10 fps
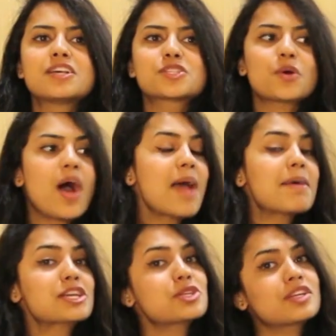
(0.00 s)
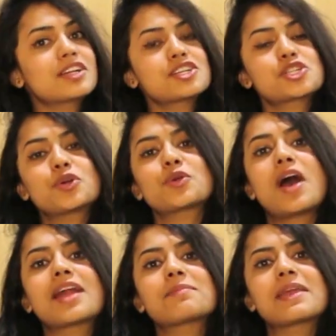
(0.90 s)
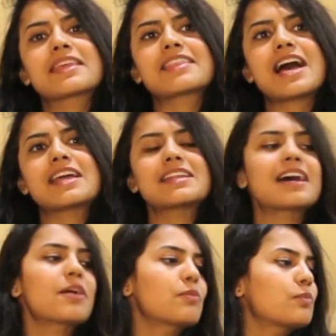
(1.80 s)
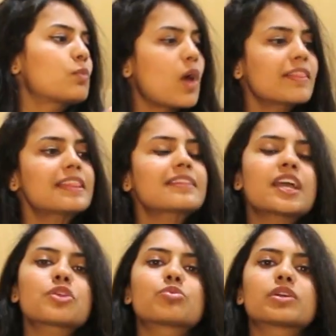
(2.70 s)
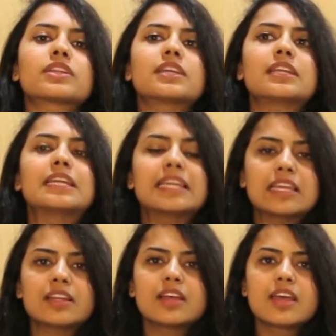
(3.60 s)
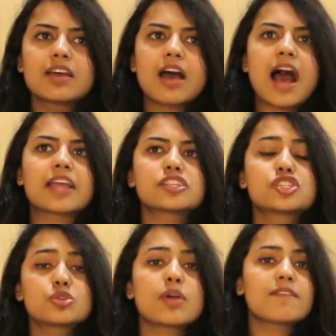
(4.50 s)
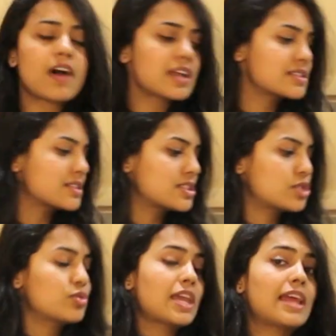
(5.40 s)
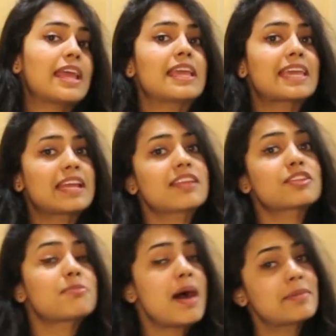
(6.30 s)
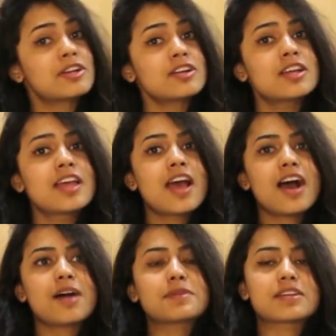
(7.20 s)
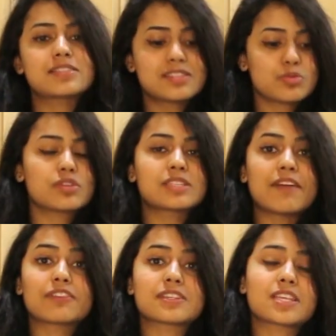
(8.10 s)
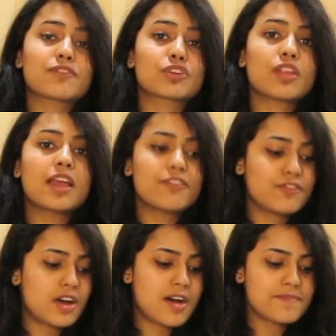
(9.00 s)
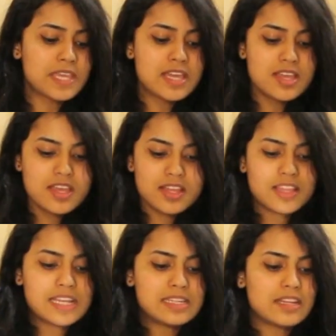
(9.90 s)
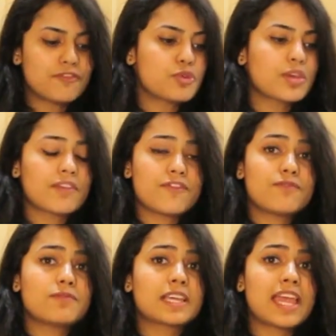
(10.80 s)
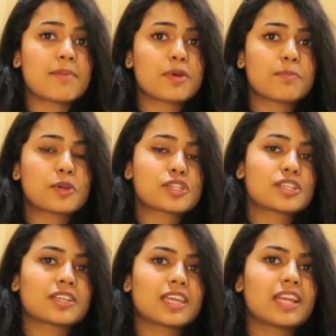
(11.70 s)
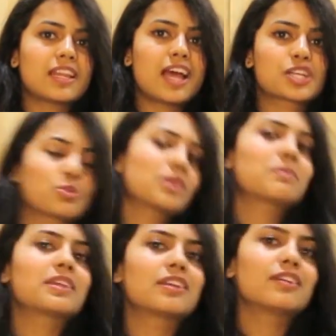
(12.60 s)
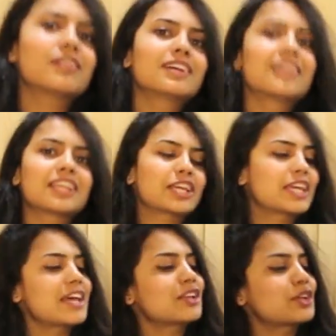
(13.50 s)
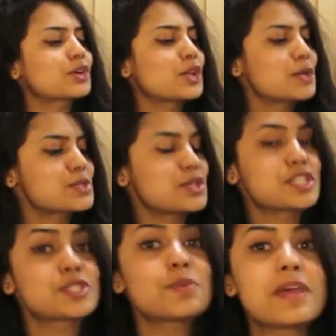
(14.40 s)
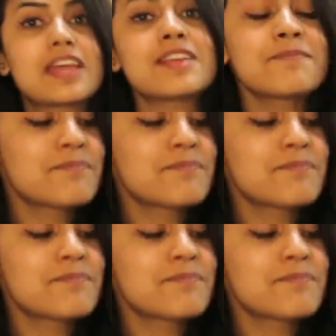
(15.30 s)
So I'm actually going to show you how to make that. One thing that you really need, I do advise, is to get a candy thermometer because this will definitely save your life. Then if you could, the camera person can actually be, like get a little closer and zoom in,